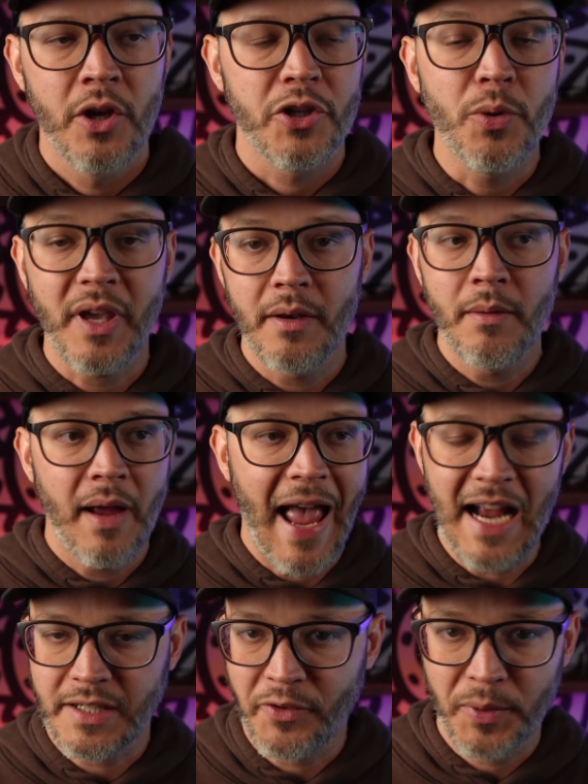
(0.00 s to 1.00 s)
You can
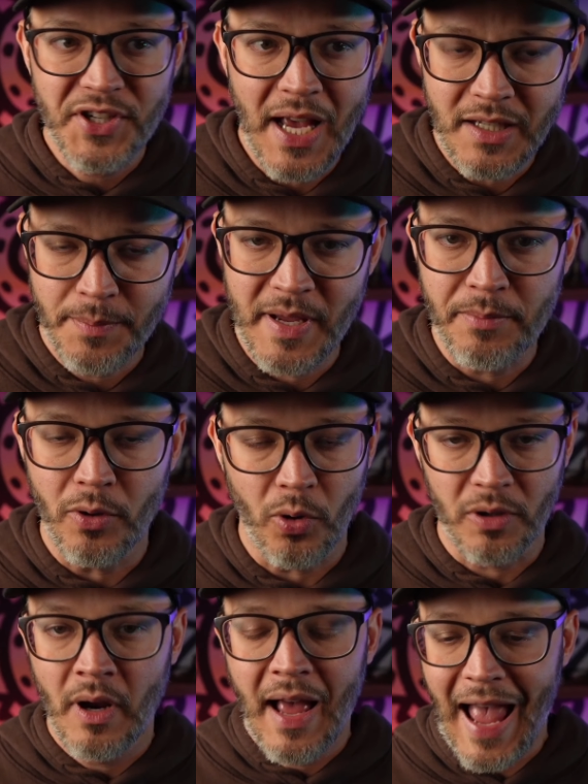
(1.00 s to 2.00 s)
actively reach out to people
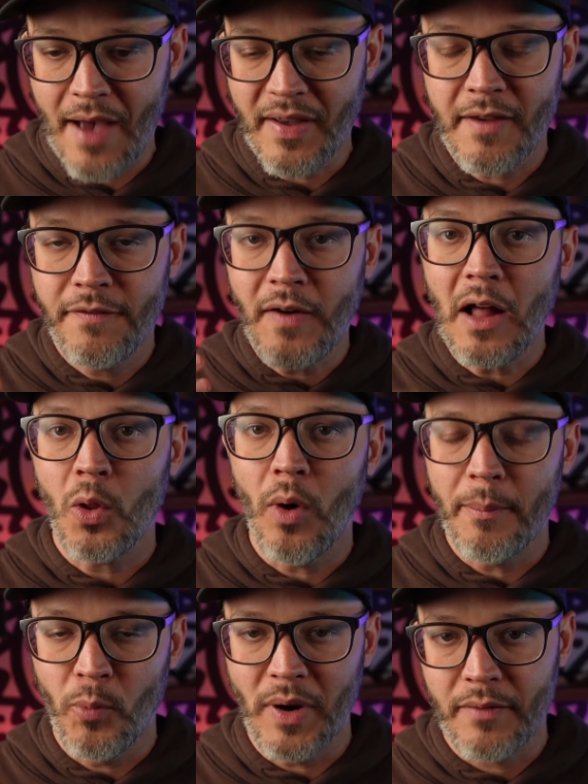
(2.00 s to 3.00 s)
or have a
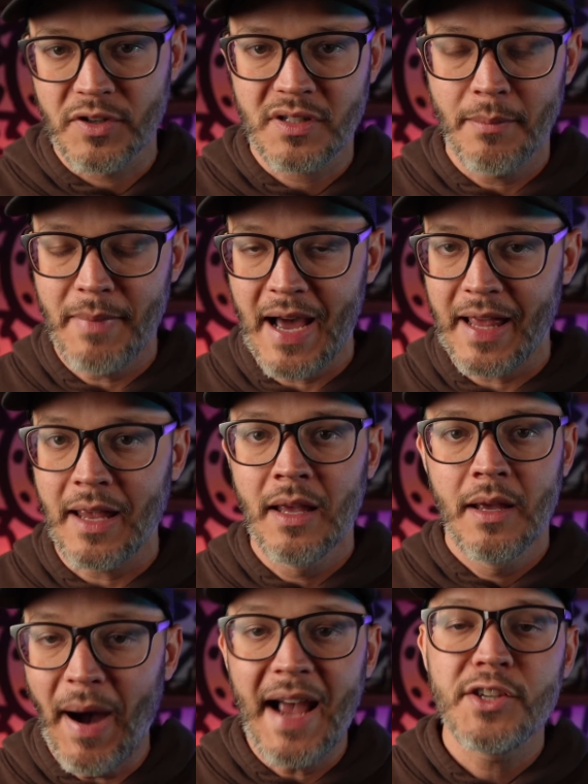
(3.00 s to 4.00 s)
follow-up whenever somebody
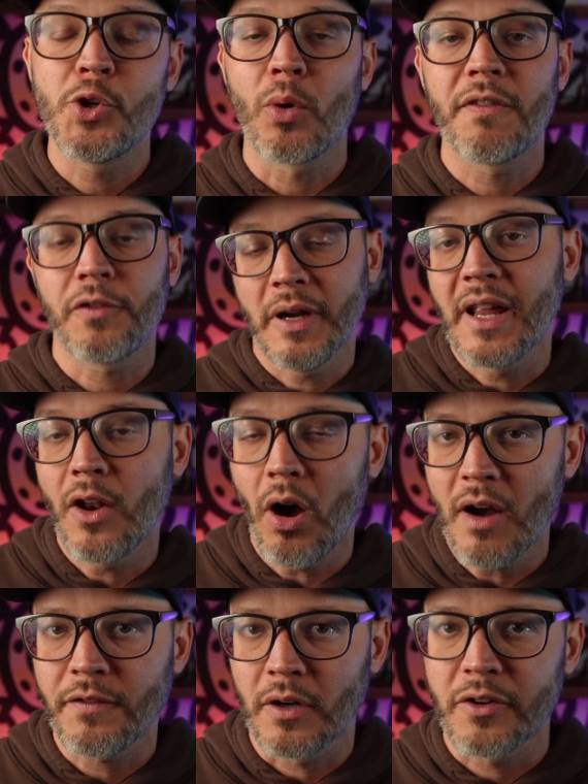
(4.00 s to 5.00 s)
buys your front-end
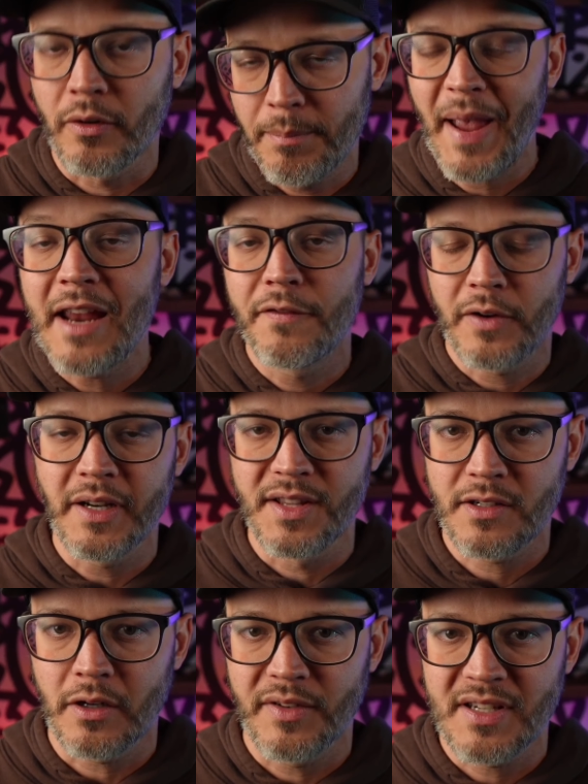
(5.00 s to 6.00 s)
offer, your paid
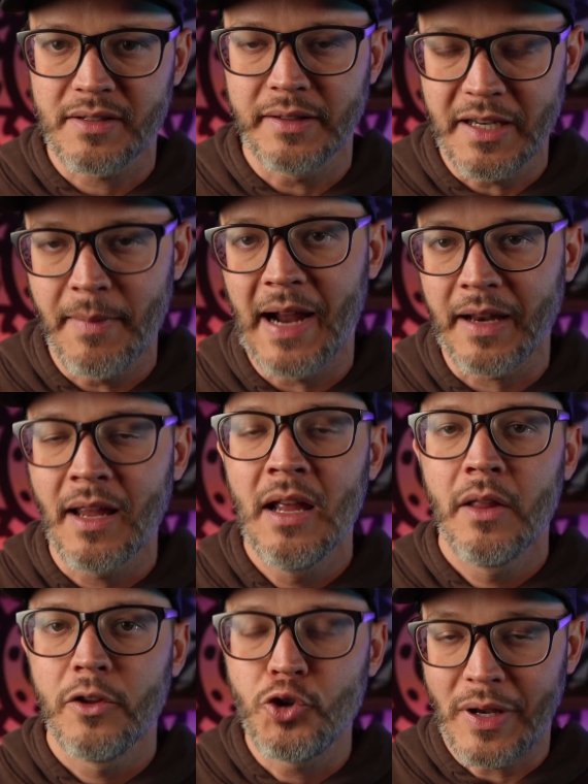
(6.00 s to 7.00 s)
front-end service as a lead magnet.
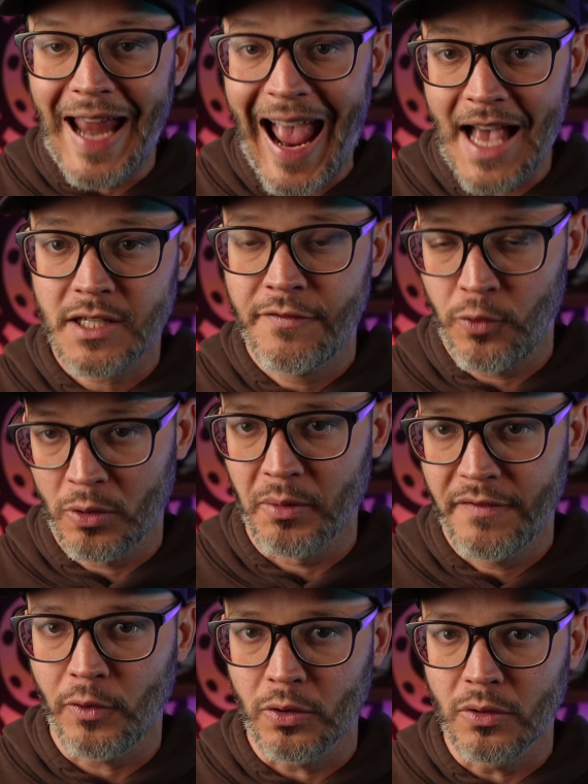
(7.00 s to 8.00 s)
You can ask for
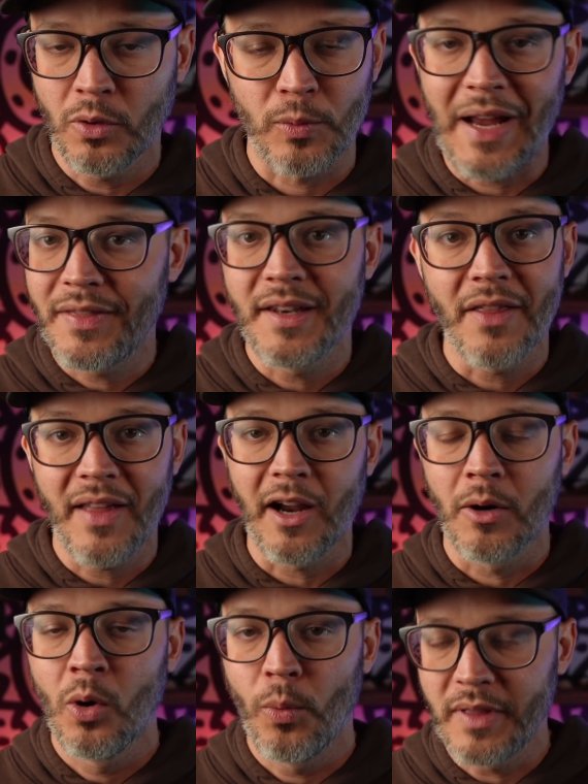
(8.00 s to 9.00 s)
a referral right then and
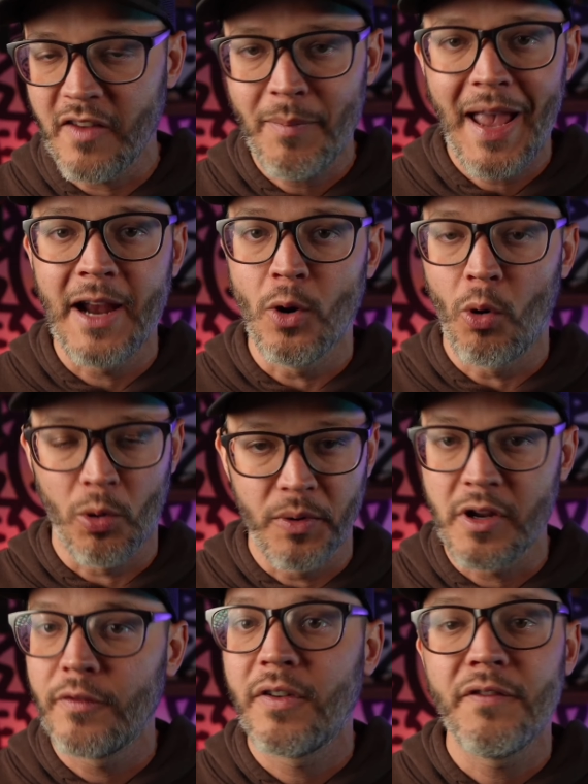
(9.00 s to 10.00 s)
there when they've paid or
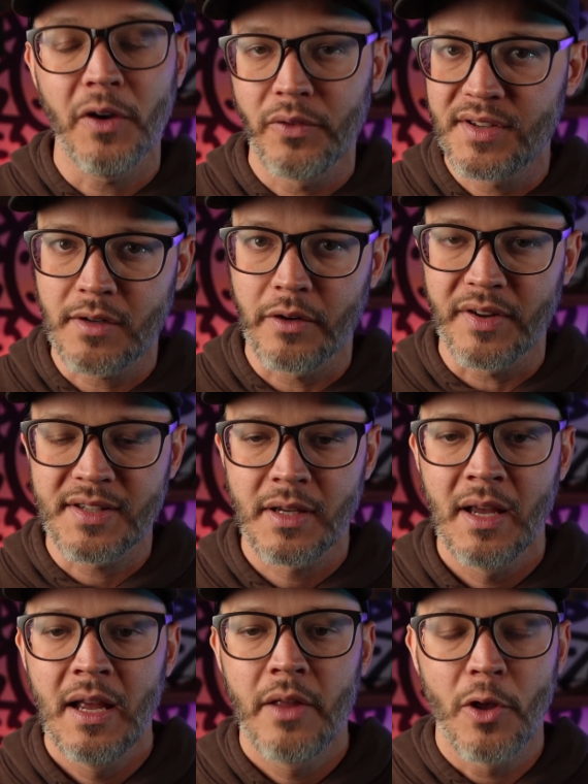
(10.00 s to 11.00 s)
when you fulfill the service.
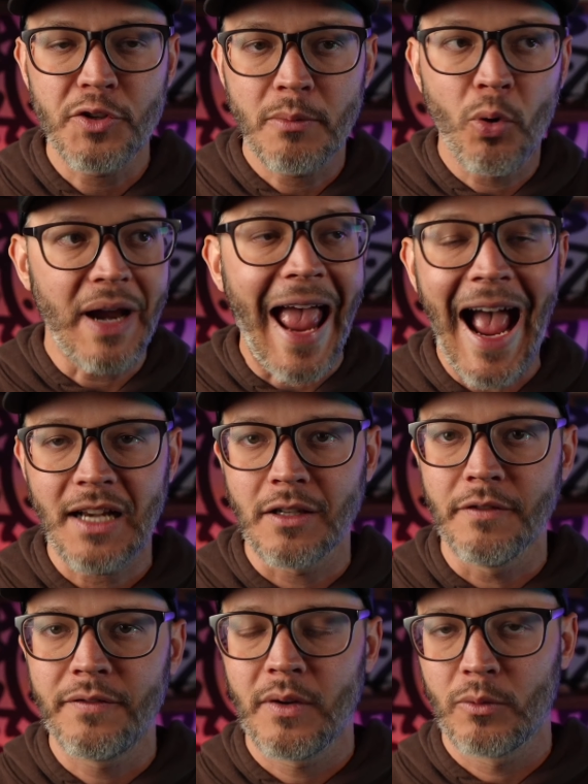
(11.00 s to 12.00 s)
Those are more
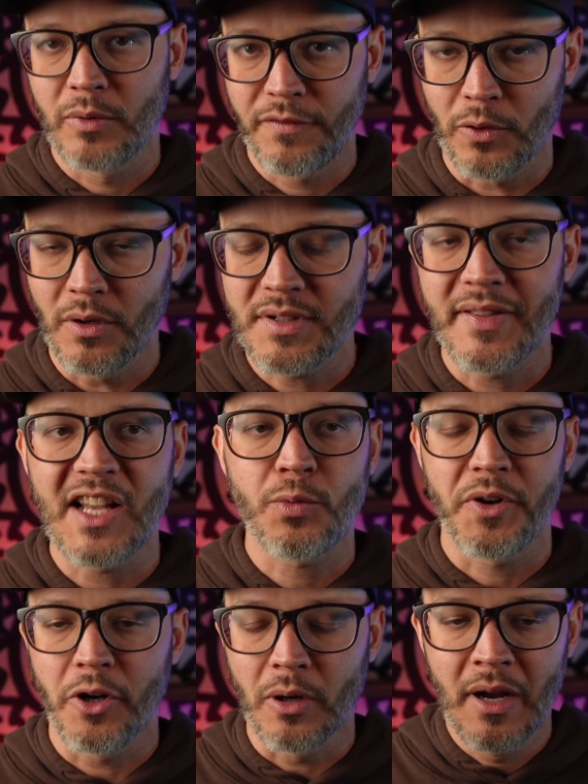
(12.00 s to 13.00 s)
active referrals, and that's
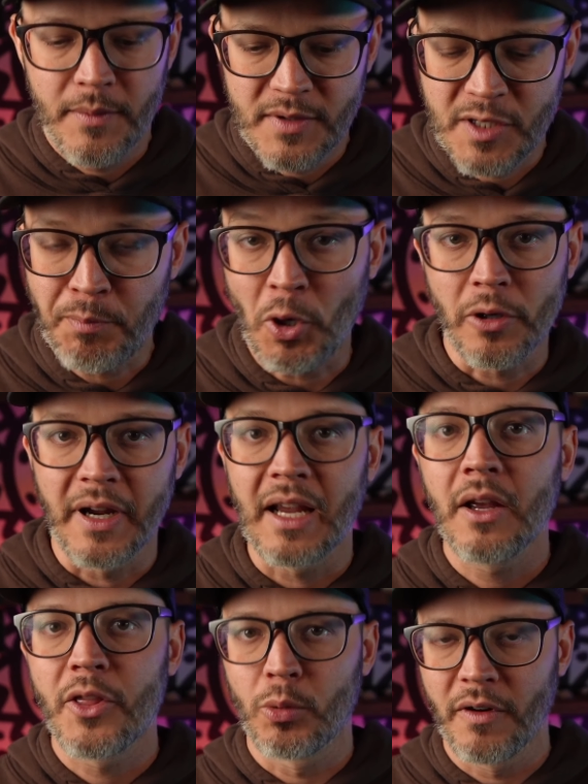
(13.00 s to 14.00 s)
where you're
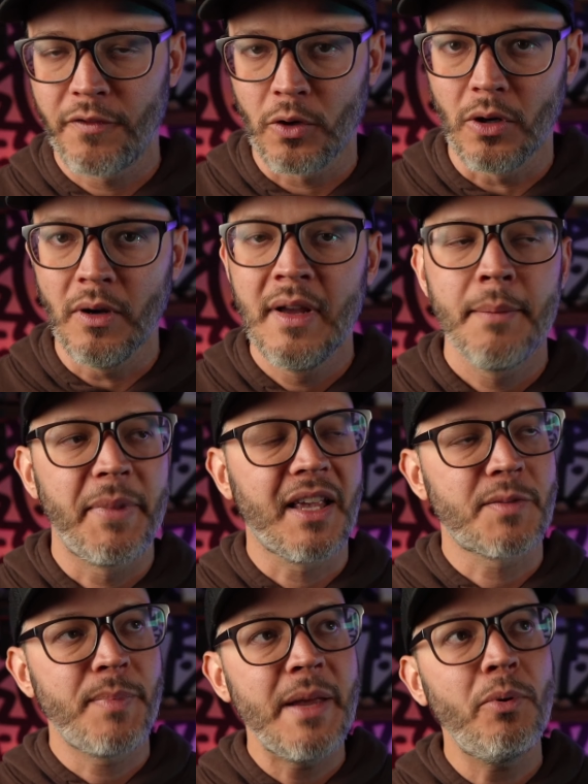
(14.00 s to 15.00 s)
spurring the referral,
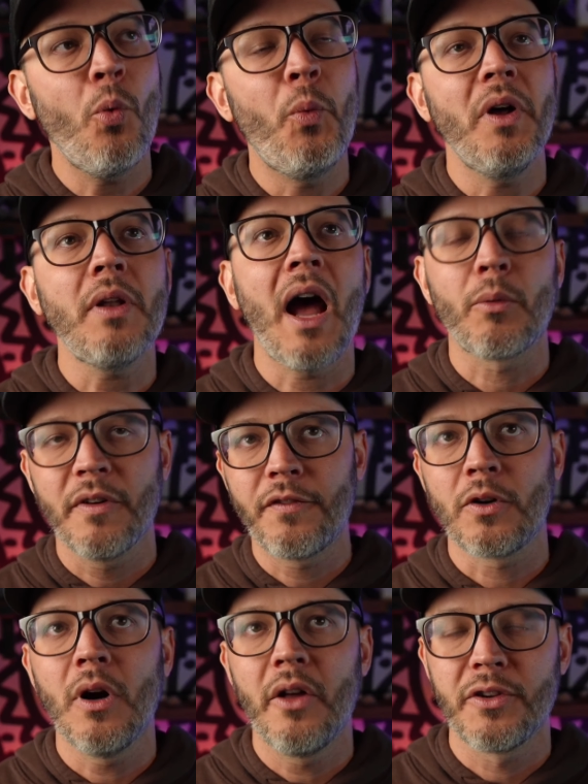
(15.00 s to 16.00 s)
because people will not
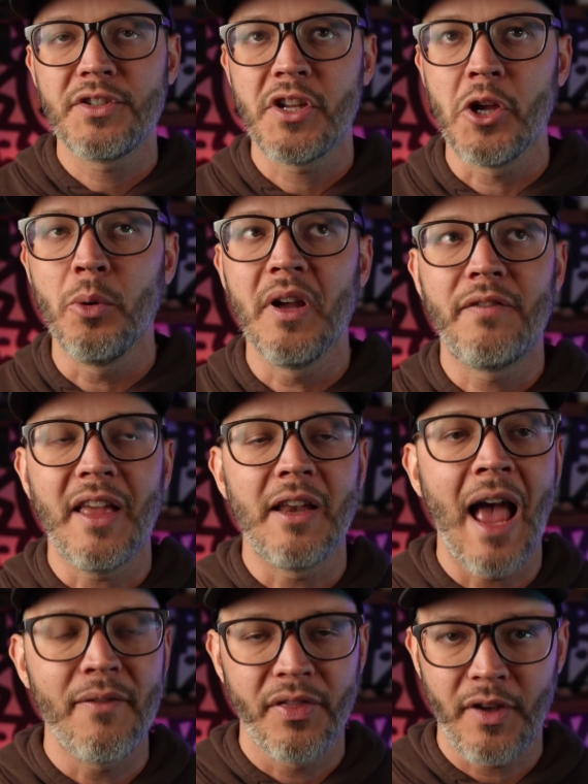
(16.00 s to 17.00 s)
refer others to you if they
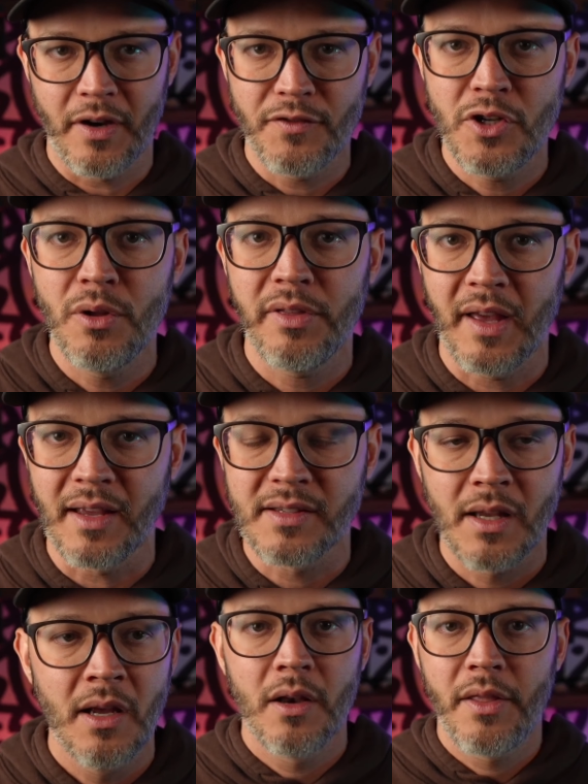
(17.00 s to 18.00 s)
haven't thought of two things.